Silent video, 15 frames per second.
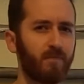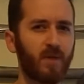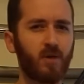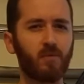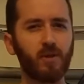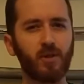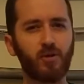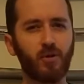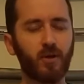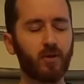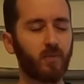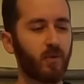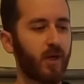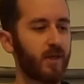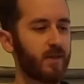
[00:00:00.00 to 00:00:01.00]
not really sure how
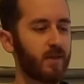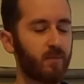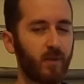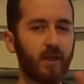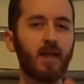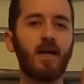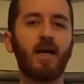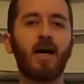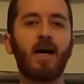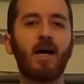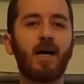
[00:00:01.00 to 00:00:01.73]
to pronounce it, but